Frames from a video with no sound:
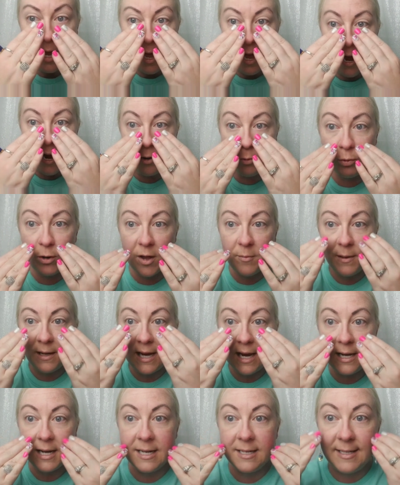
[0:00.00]
I rub it
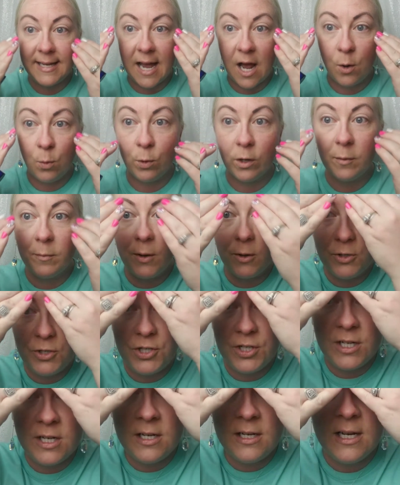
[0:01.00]
in a downward
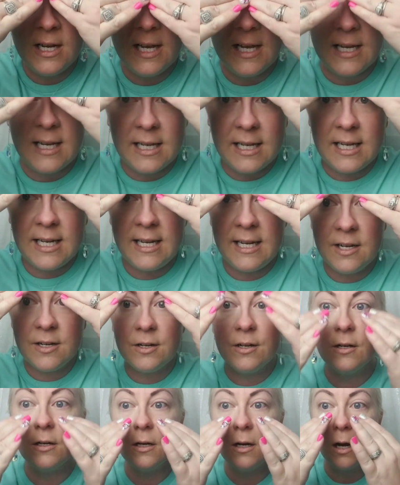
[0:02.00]
motion
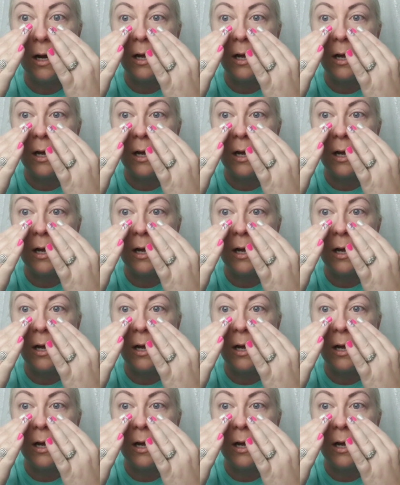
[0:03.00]
here,